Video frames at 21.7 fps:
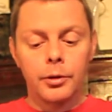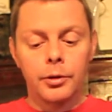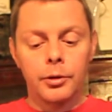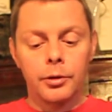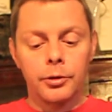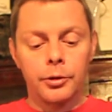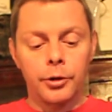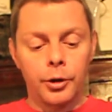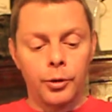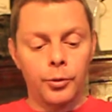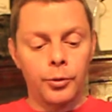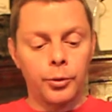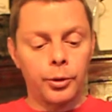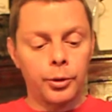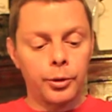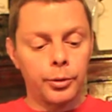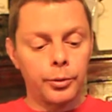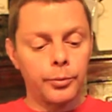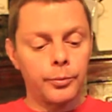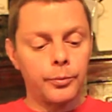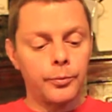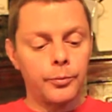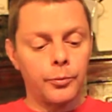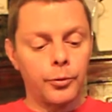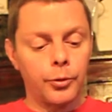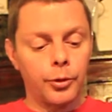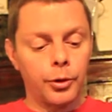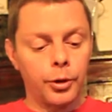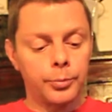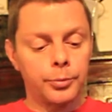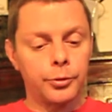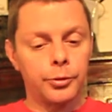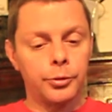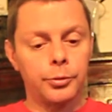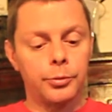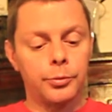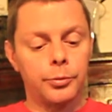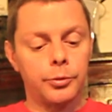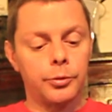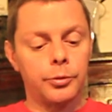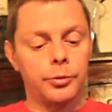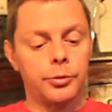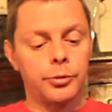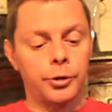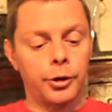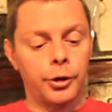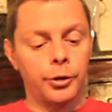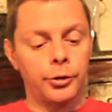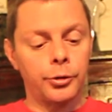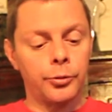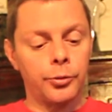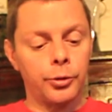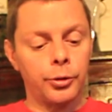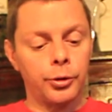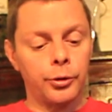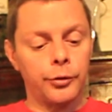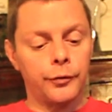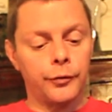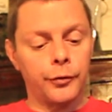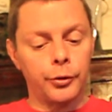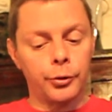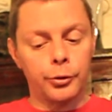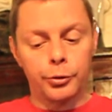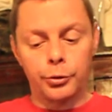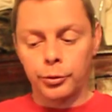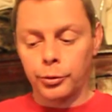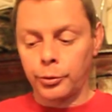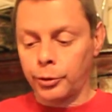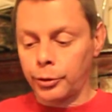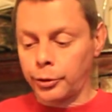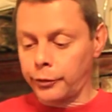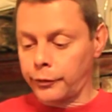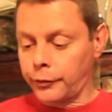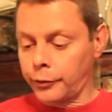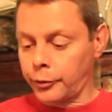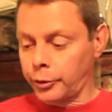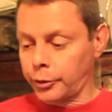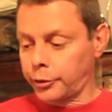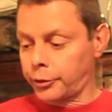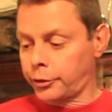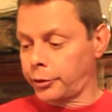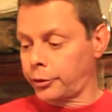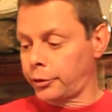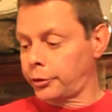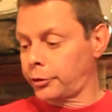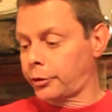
Now we're up to January 1st, 2014